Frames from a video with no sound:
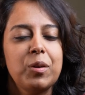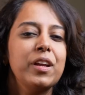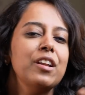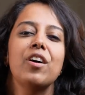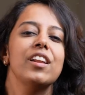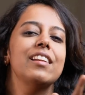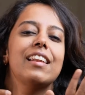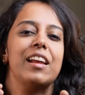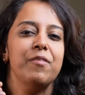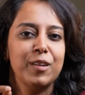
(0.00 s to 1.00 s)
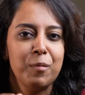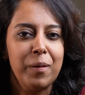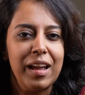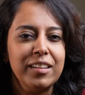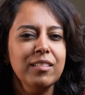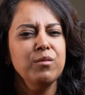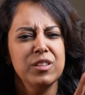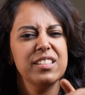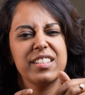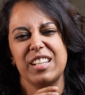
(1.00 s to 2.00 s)
Okay, not a life companion,
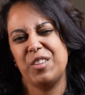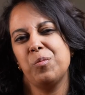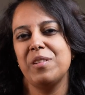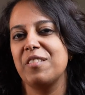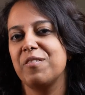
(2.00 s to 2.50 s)
we'll stick to being